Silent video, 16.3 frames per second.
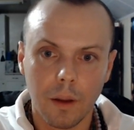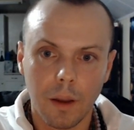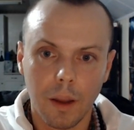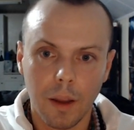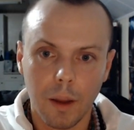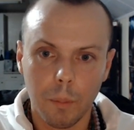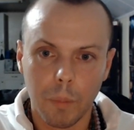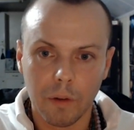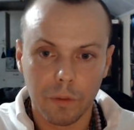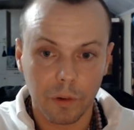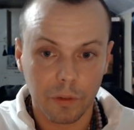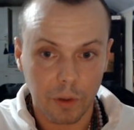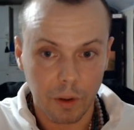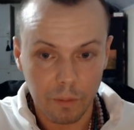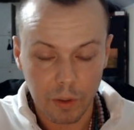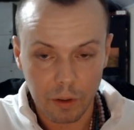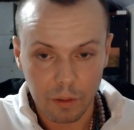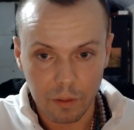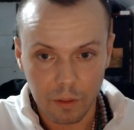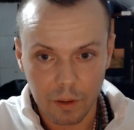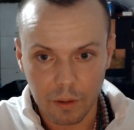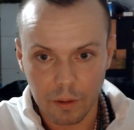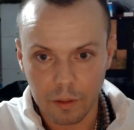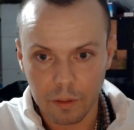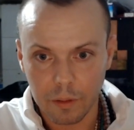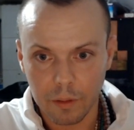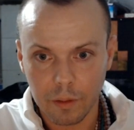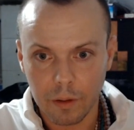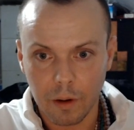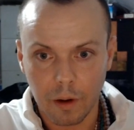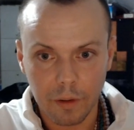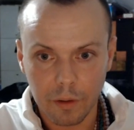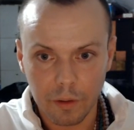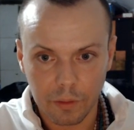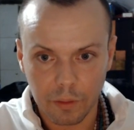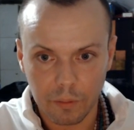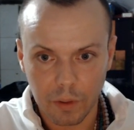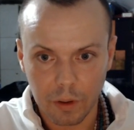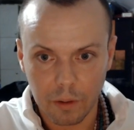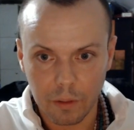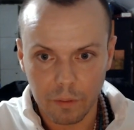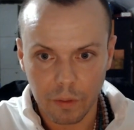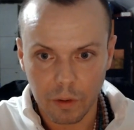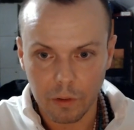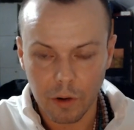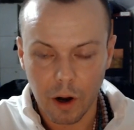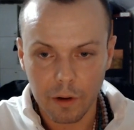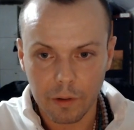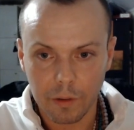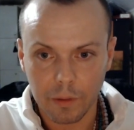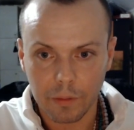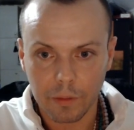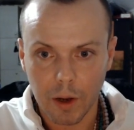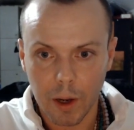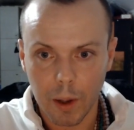But for some of you, others of you, if you're not as,